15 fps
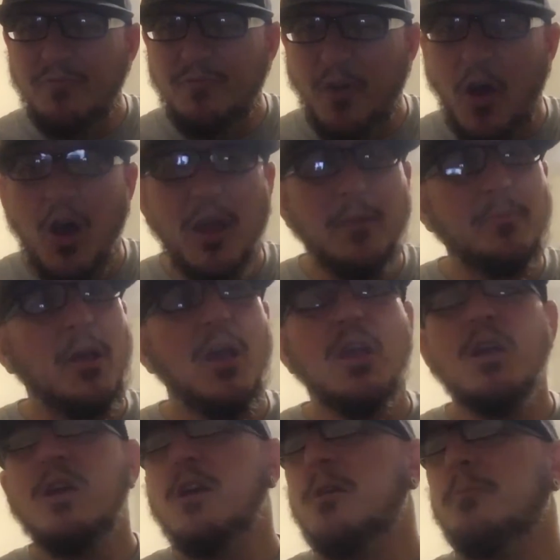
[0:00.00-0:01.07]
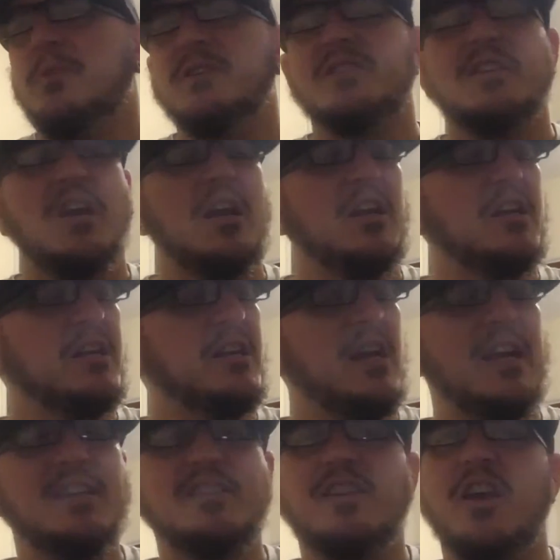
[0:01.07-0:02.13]
vibe, but
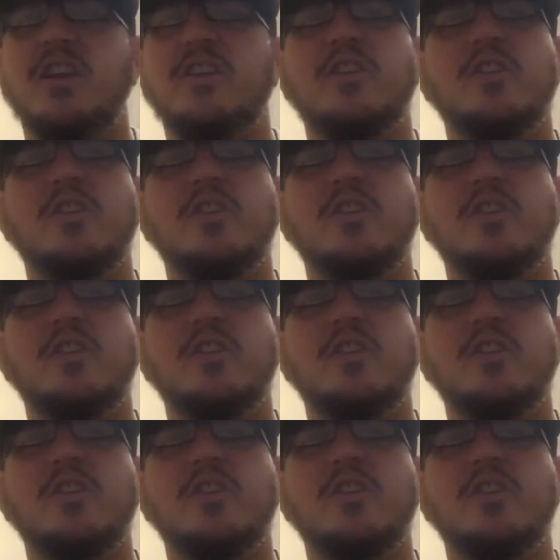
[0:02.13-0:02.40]
it's certainly